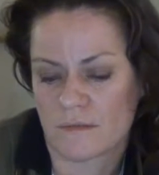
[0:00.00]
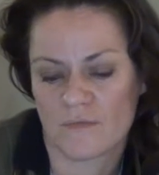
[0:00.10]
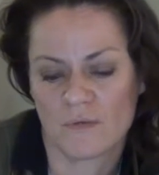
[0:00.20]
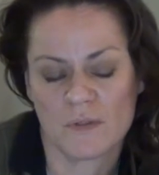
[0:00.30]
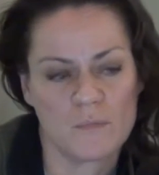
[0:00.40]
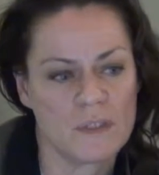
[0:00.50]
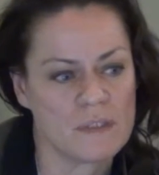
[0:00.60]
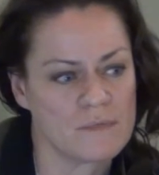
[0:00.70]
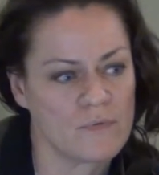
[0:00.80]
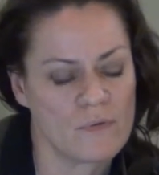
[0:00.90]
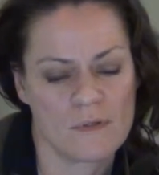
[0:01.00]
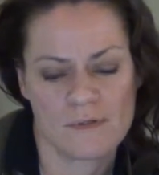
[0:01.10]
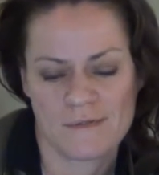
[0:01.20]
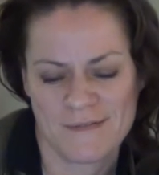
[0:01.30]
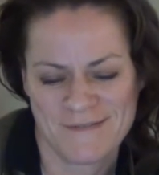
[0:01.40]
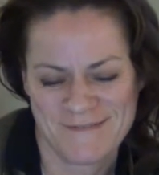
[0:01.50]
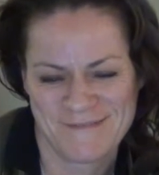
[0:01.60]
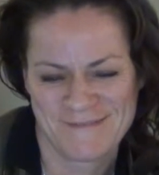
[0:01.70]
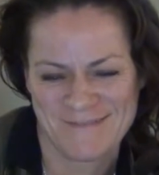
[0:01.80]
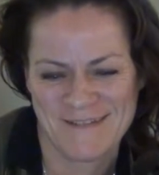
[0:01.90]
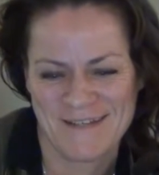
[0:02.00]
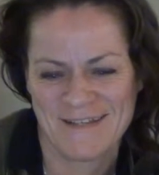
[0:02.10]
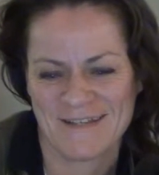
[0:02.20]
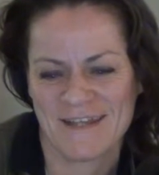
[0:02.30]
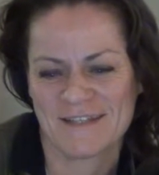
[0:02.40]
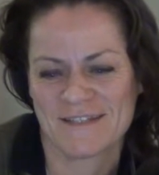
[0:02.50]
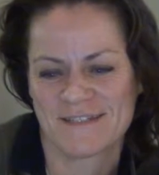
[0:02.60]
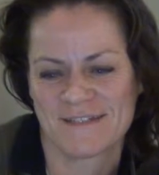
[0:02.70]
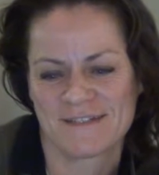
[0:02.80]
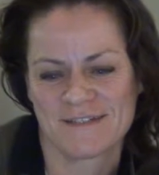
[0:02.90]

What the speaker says: Read what the P is for. Next.